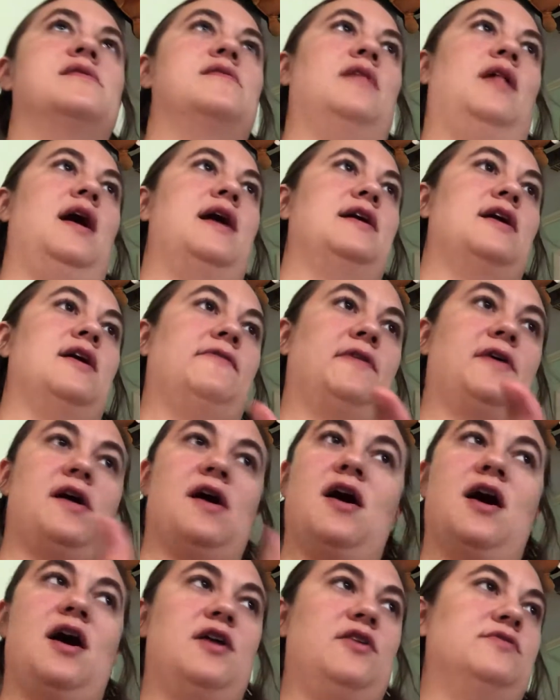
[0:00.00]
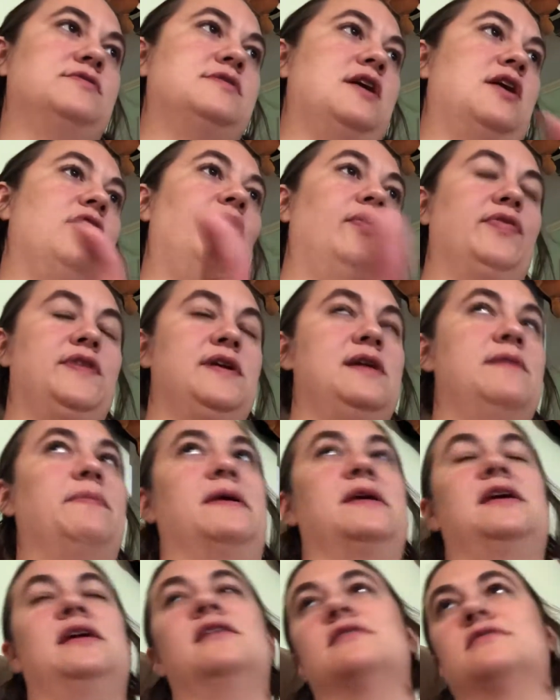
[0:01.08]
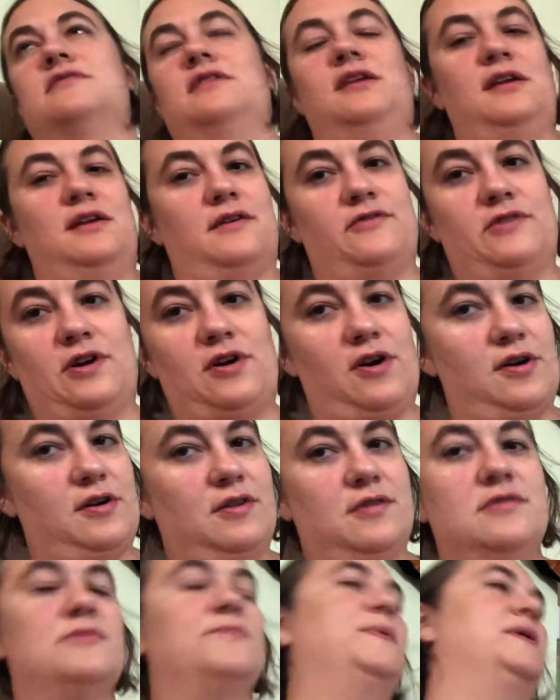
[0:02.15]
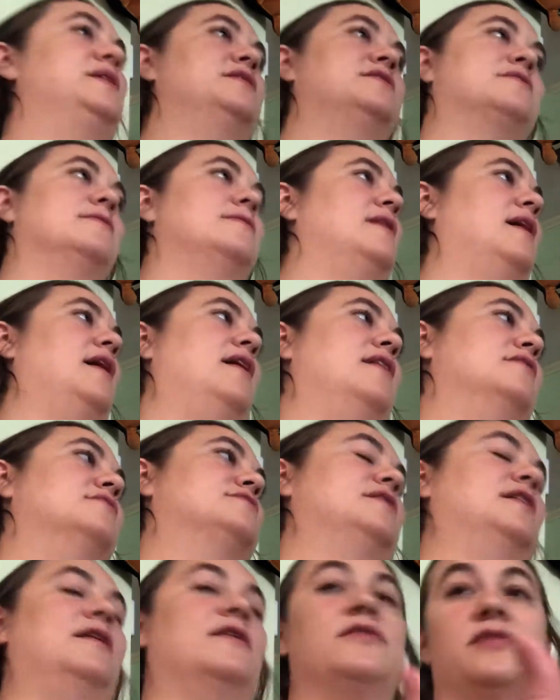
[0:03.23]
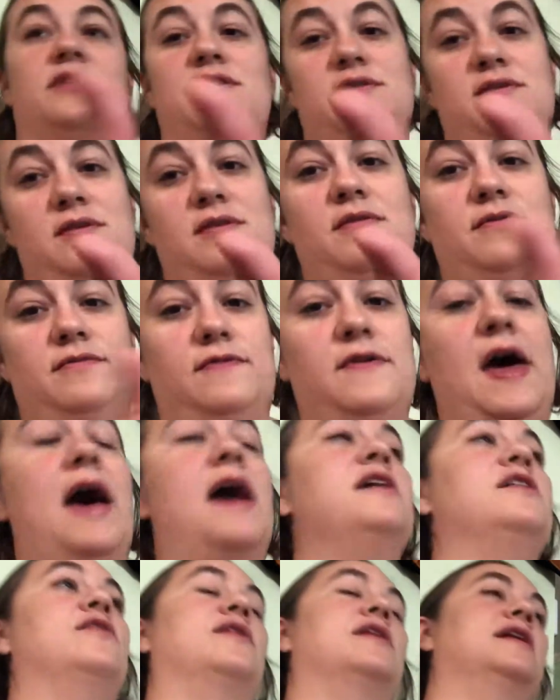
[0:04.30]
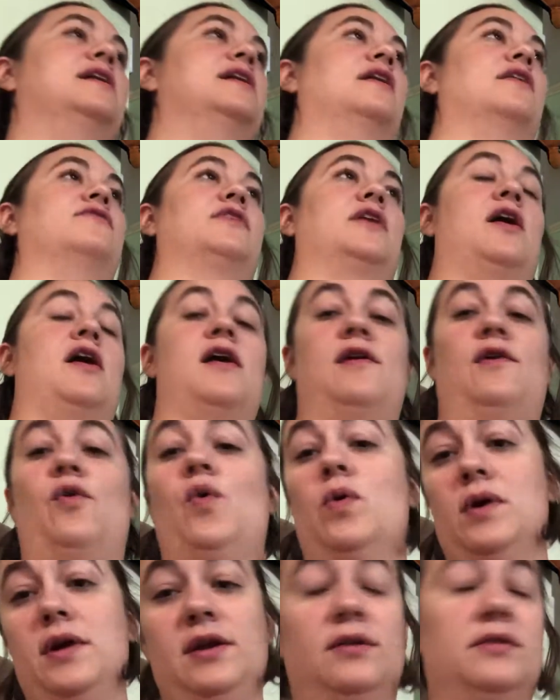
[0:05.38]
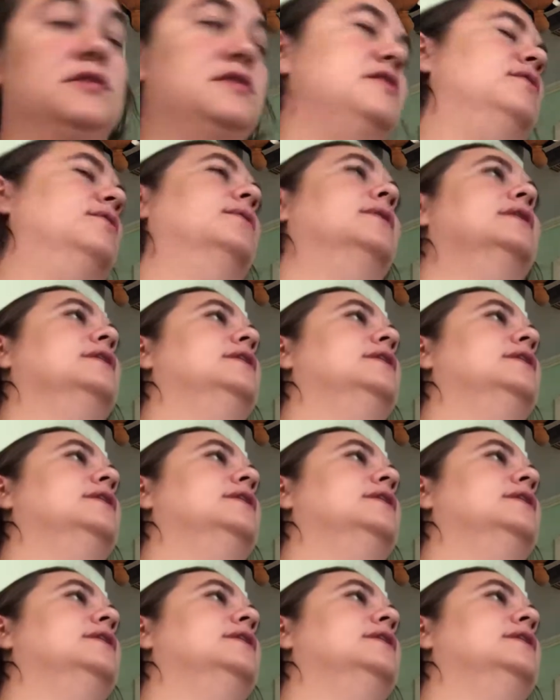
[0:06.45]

like avocado's healthy, but he doesn't eat avocados. But it's a healthy fat. You can get avocado oil too.